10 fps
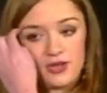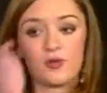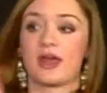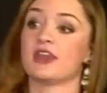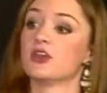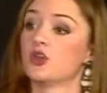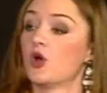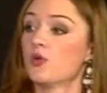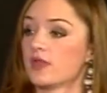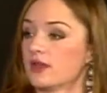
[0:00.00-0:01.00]
you know, and I didn't
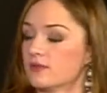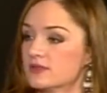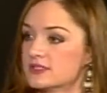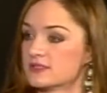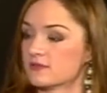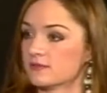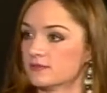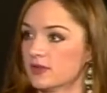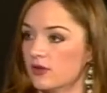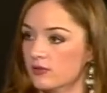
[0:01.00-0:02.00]
know that it was
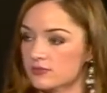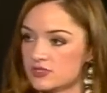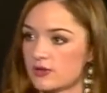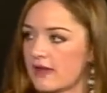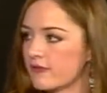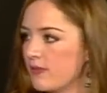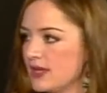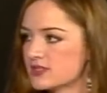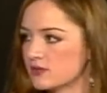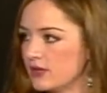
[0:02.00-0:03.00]
you know, derived from
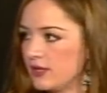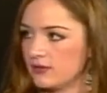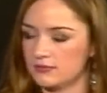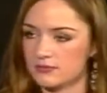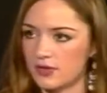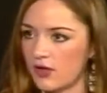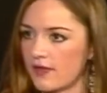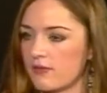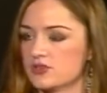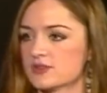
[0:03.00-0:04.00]
masonry and, and all
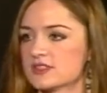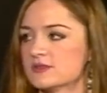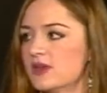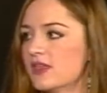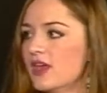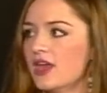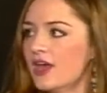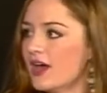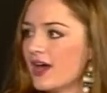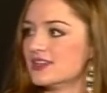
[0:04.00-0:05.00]
that with Joseph yeah, Smith. I didn't know
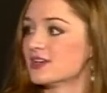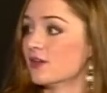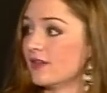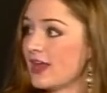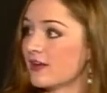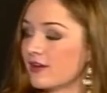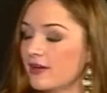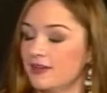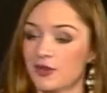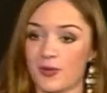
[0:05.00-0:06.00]
that until either. later.
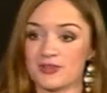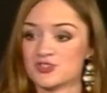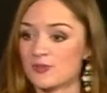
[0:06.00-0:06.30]
you yeah. know, when I was